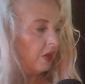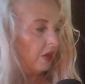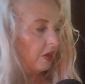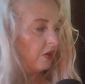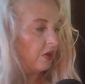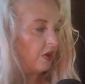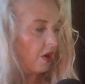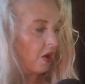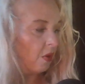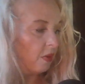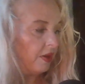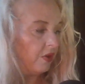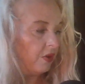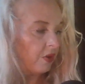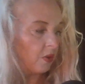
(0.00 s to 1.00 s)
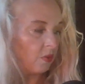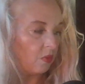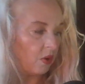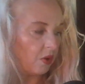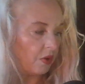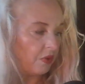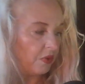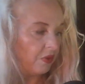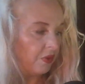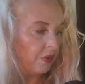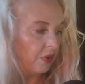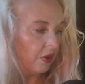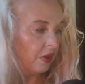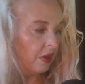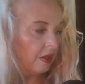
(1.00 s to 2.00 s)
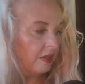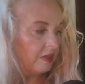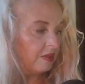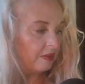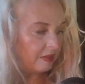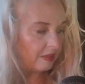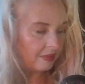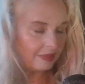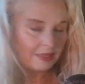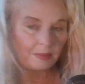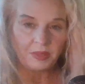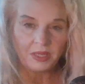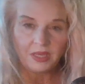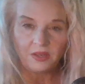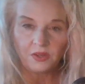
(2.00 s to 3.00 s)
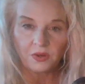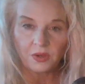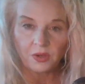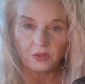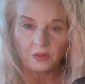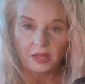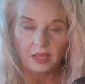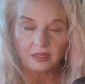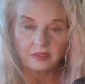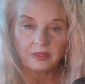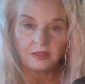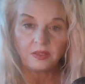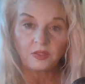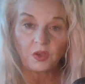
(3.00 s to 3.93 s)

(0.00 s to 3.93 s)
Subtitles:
Knowing your worth, stepping in your own essence